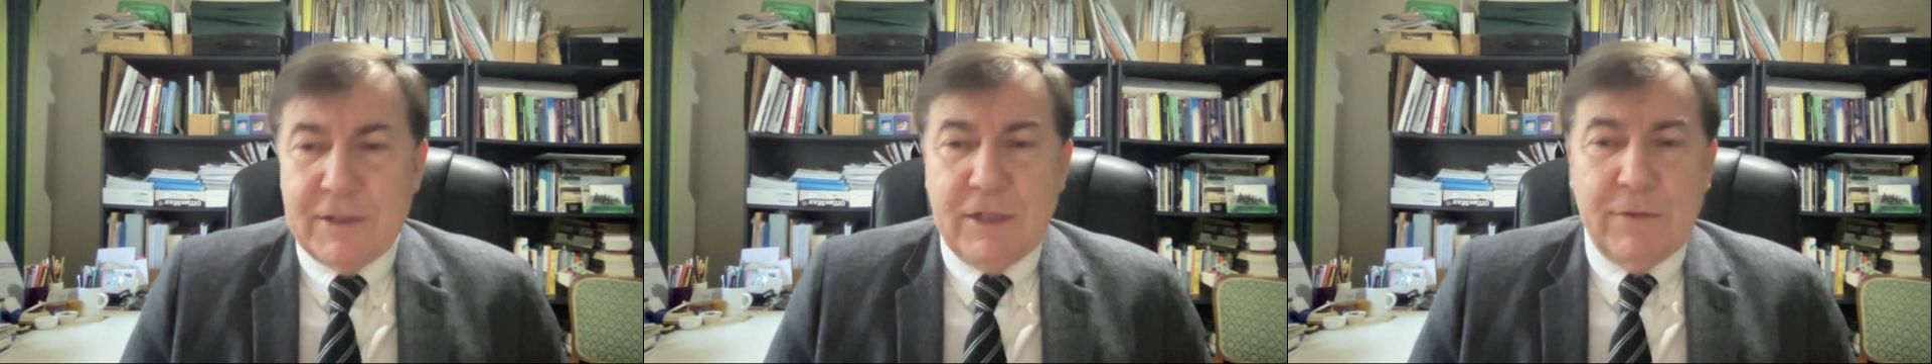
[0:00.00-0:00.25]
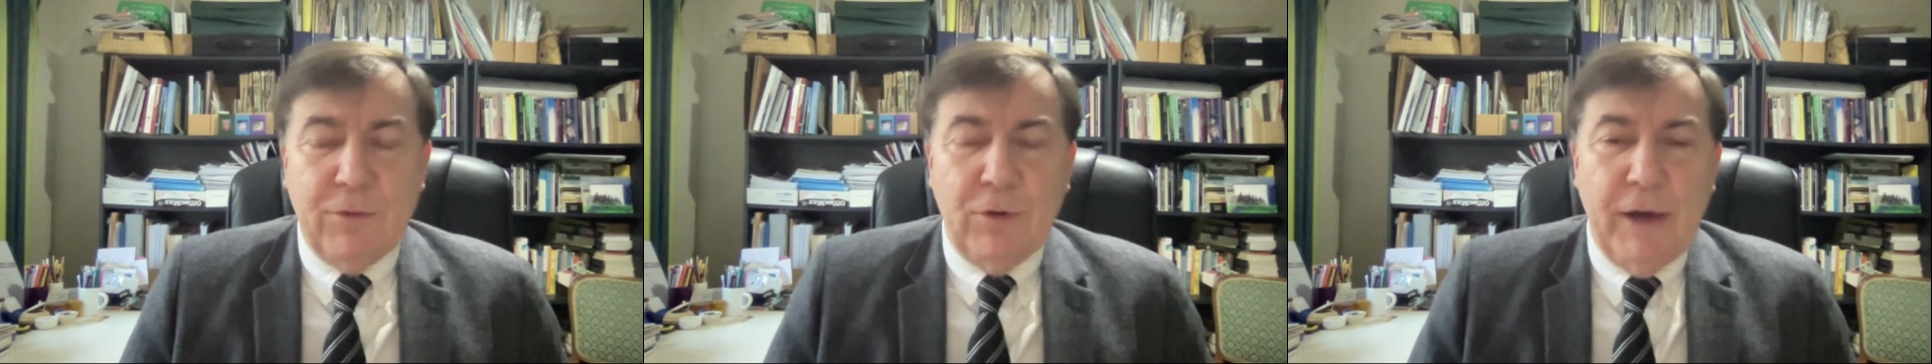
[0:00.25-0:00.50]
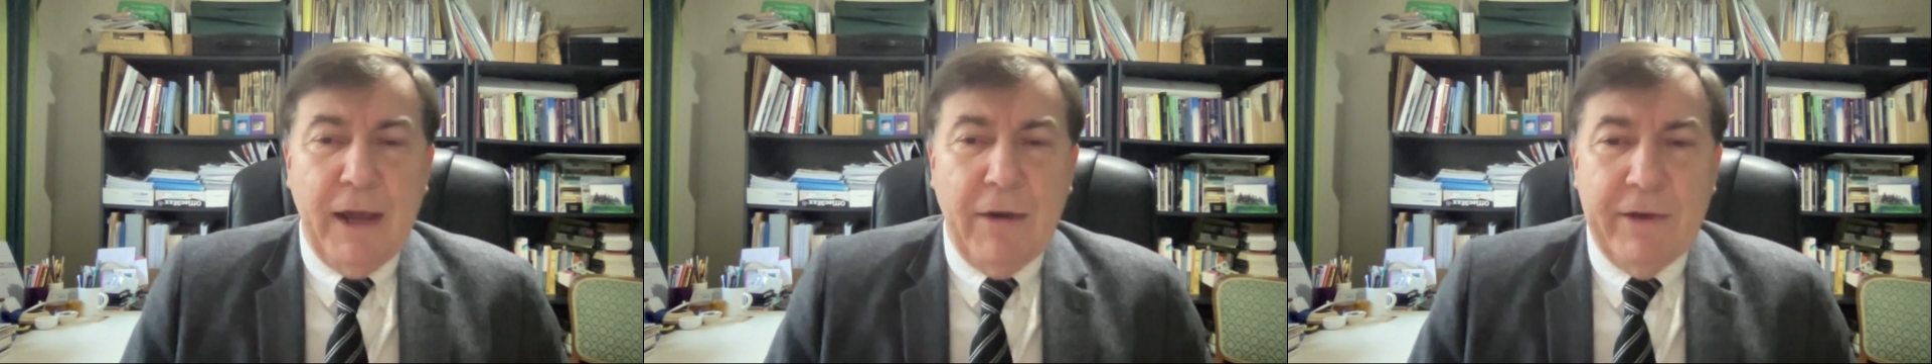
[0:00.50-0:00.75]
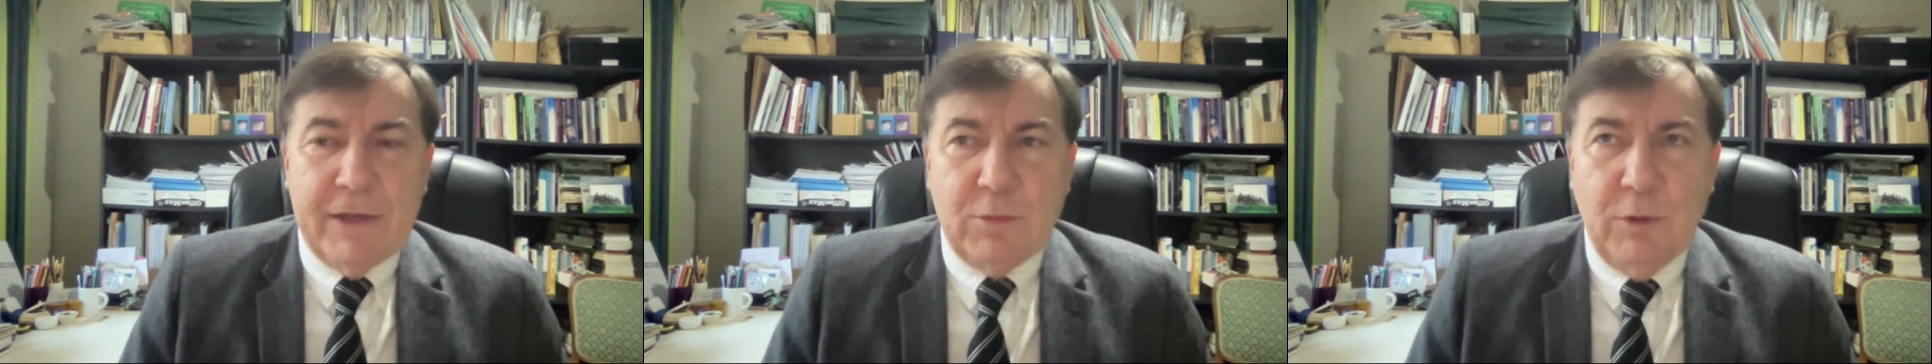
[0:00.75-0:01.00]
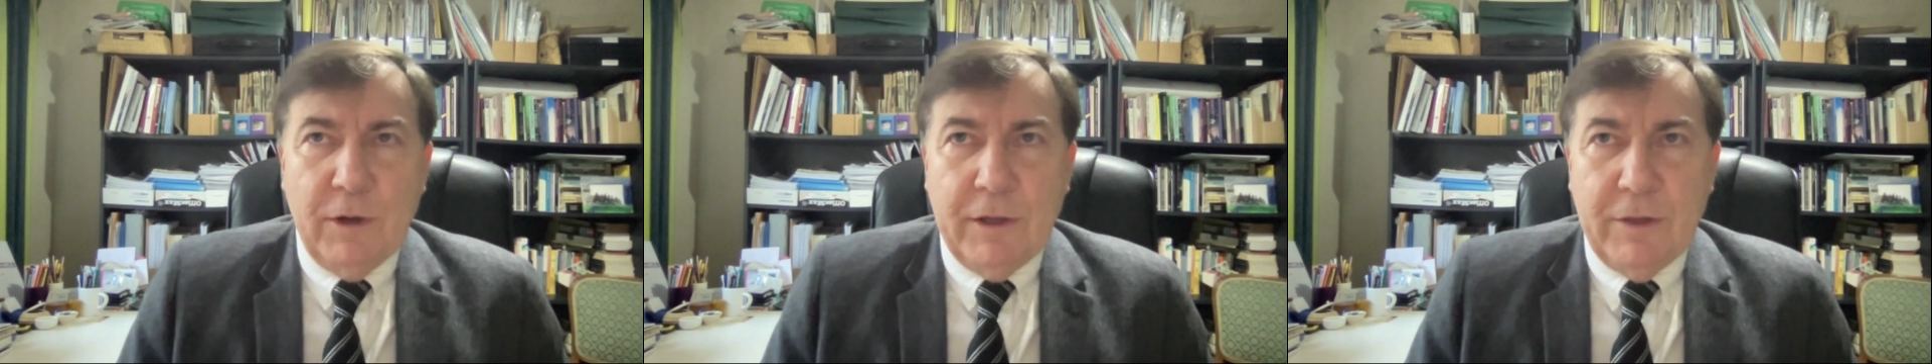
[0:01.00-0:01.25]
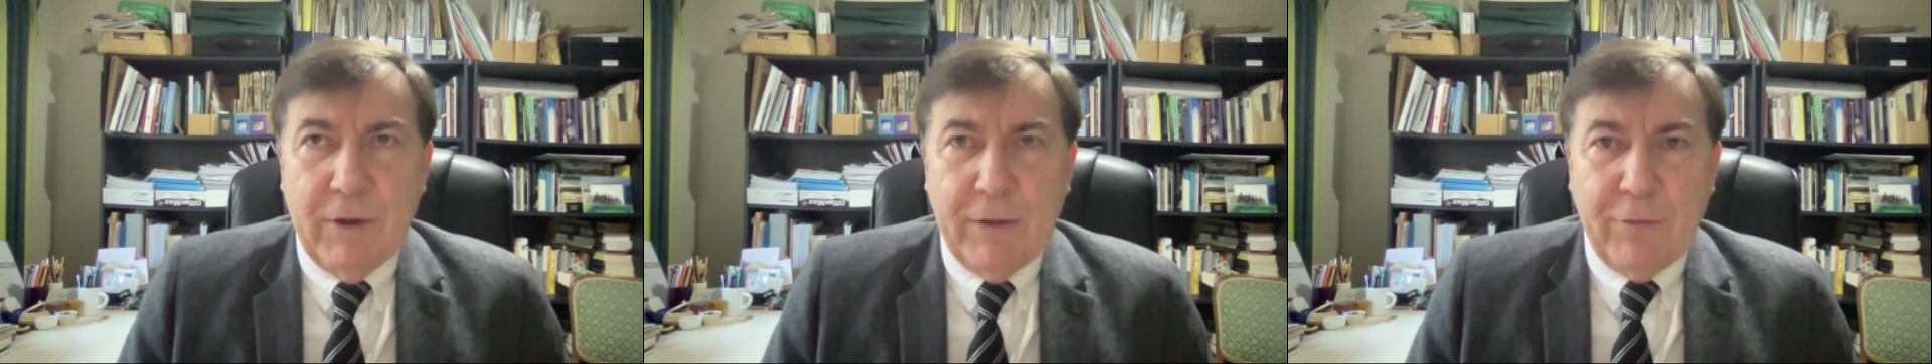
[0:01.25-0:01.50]
4 areas where
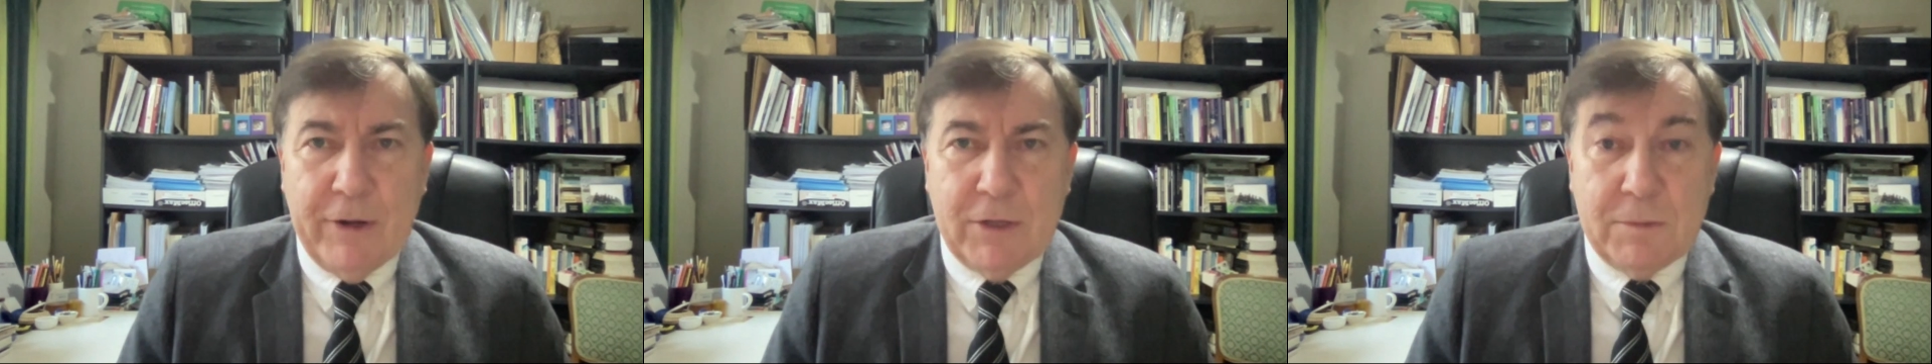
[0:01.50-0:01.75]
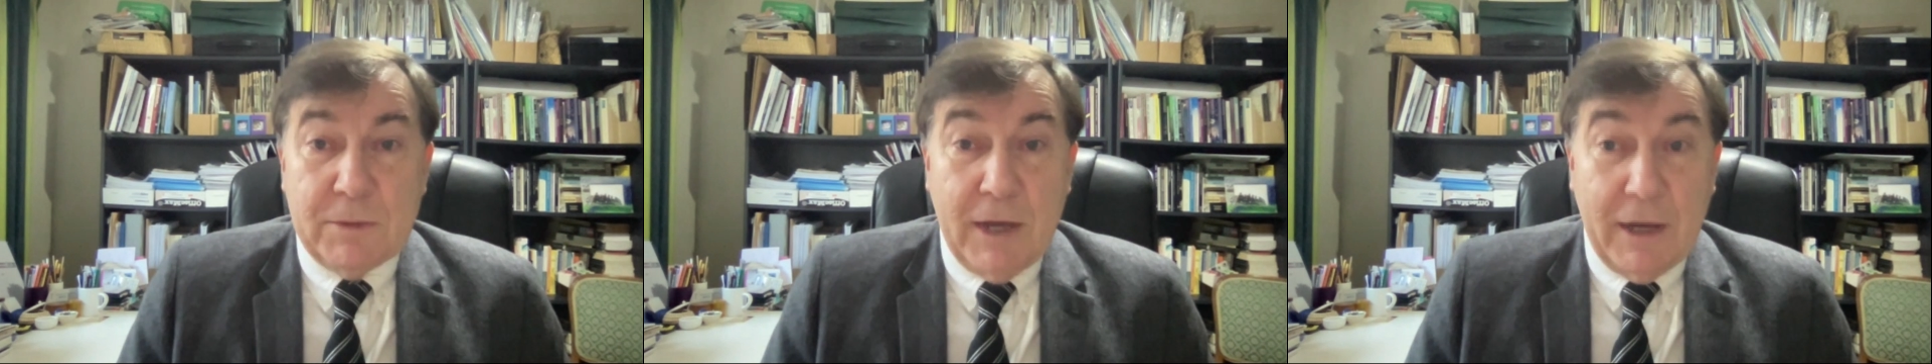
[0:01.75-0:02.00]
the referendums